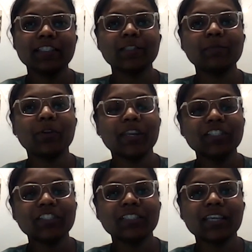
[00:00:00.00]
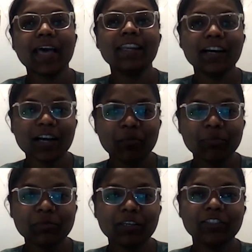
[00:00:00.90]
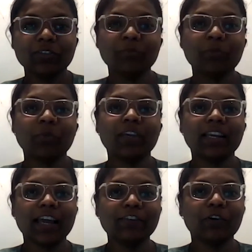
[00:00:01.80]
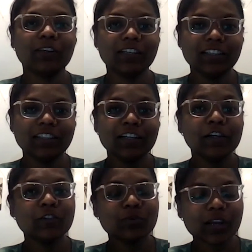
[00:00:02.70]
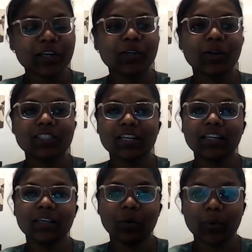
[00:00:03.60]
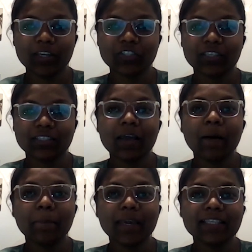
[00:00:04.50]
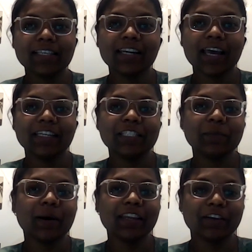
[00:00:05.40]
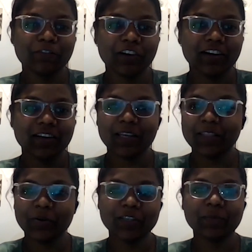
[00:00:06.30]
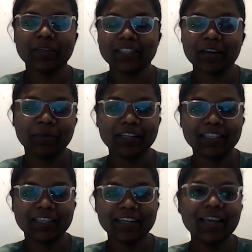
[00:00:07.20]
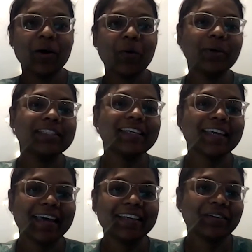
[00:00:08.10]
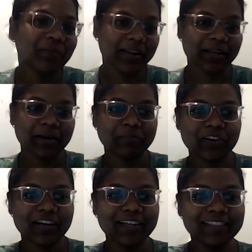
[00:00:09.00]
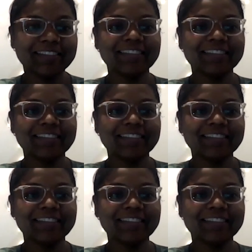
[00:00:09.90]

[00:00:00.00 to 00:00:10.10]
space exploration and her commitment to improving life on Earth through technological innovation makes her an inspiring figure in the aerospace community. Once again, welcome, Priya.